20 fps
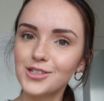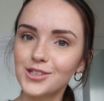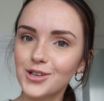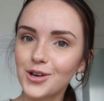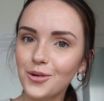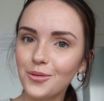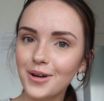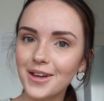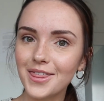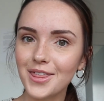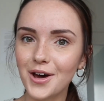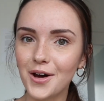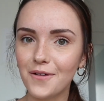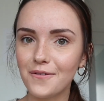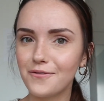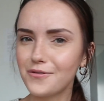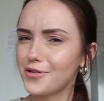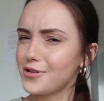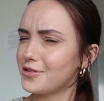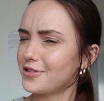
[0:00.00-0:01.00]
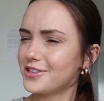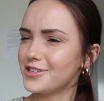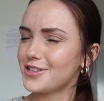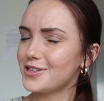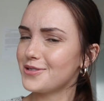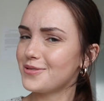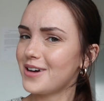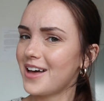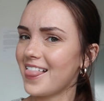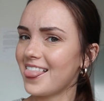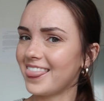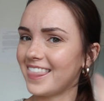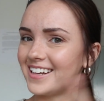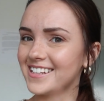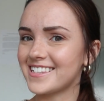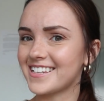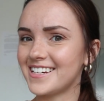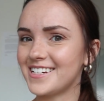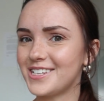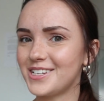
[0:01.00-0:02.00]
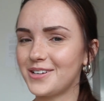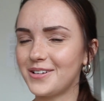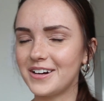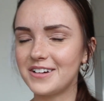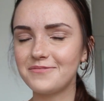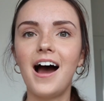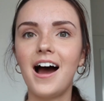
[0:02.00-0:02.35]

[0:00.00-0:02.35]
So without further ado, let's get to it.